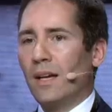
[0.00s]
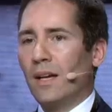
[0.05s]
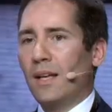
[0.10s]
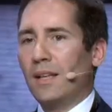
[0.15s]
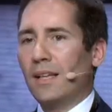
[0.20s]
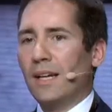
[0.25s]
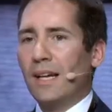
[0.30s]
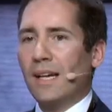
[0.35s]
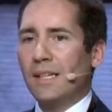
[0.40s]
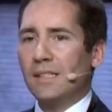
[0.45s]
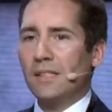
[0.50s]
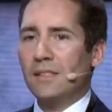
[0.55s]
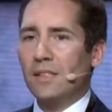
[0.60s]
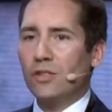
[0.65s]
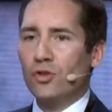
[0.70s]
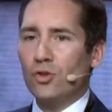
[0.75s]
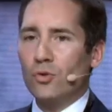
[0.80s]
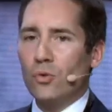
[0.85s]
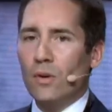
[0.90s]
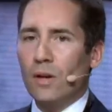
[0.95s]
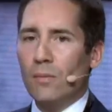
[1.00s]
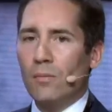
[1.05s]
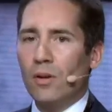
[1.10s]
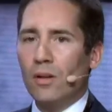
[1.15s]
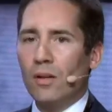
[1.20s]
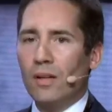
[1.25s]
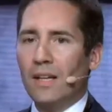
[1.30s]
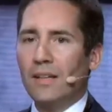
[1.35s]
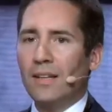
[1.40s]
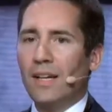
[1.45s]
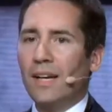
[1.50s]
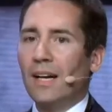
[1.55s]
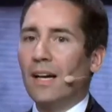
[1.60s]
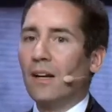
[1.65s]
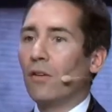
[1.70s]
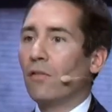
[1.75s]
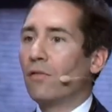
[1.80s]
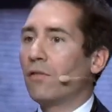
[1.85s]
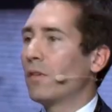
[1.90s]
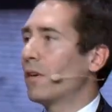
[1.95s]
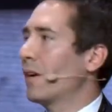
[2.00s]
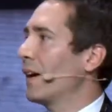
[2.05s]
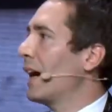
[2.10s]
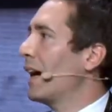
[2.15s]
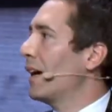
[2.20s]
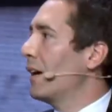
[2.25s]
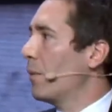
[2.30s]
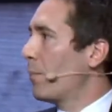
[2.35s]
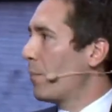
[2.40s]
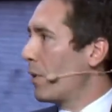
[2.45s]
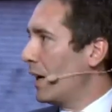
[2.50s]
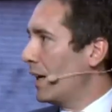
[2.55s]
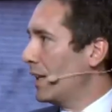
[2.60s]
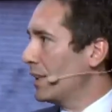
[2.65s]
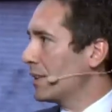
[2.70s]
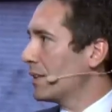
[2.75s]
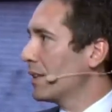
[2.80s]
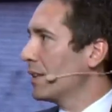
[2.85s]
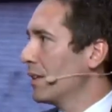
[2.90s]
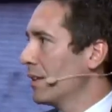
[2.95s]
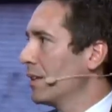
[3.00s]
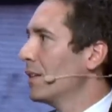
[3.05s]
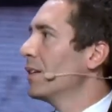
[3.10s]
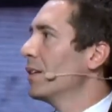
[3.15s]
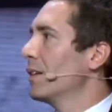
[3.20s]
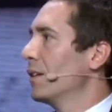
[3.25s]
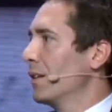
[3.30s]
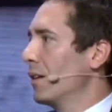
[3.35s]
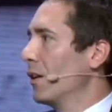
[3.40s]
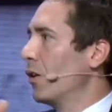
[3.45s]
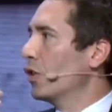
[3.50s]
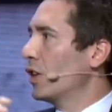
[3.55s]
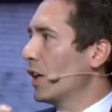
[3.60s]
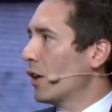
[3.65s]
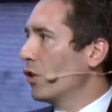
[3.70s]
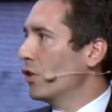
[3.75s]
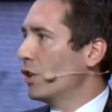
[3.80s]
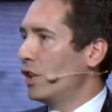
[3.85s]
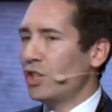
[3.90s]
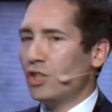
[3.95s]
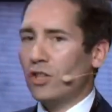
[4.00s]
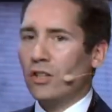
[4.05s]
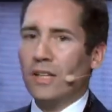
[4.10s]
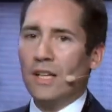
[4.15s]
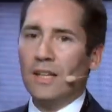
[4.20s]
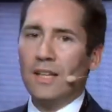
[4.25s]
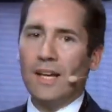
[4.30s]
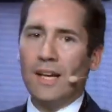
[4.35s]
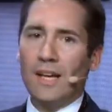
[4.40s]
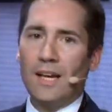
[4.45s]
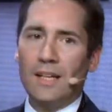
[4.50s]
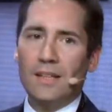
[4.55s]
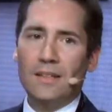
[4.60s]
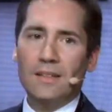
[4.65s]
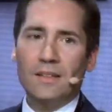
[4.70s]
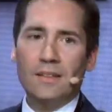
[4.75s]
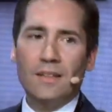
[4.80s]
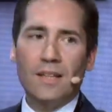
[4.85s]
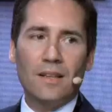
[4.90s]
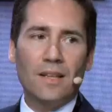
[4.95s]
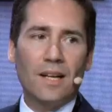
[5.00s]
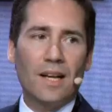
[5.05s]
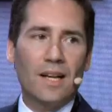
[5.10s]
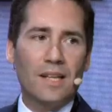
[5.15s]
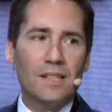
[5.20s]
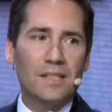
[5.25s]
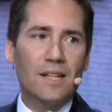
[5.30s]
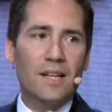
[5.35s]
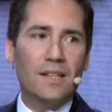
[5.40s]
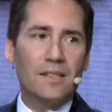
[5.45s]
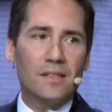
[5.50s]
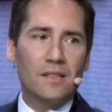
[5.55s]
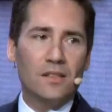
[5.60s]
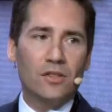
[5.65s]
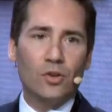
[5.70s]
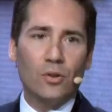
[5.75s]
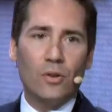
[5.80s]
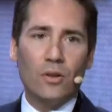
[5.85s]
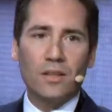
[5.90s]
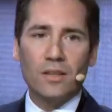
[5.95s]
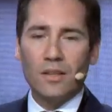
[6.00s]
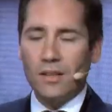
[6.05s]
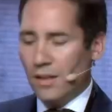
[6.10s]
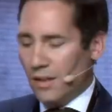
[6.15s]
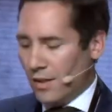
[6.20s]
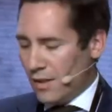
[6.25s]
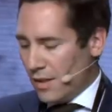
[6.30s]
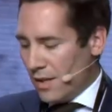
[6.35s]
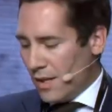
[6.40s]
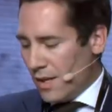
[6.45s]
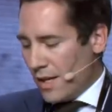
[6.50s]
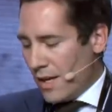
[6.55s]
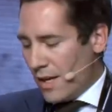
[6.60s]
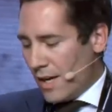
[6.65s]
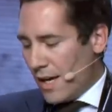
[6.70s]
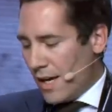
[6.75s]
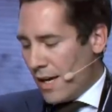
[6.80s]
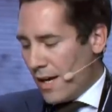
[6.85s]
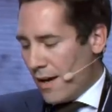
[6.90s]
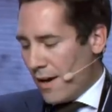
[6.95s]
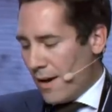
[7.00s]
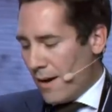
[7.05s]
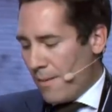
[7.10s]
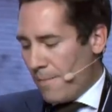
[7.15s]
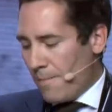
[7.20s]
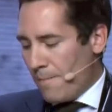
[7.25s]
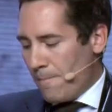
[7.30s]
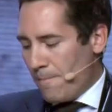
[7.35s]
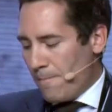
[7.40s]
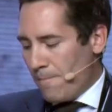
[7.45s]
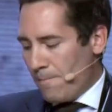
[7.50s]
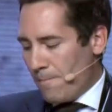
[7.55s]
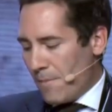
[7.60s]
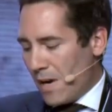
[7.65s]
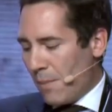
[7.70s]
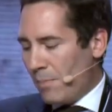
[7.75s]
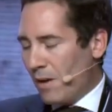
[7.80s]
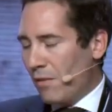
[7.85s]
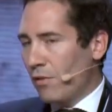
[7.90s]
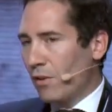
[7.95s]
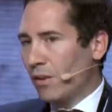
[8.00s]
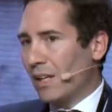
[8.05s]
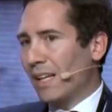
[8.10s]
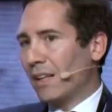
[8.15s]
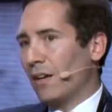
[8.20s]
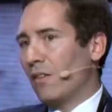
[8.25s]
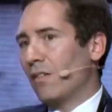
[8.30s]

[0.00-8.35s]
the case is insurable and they can offer a higher price on the condition that the case gets insured. Apart from that,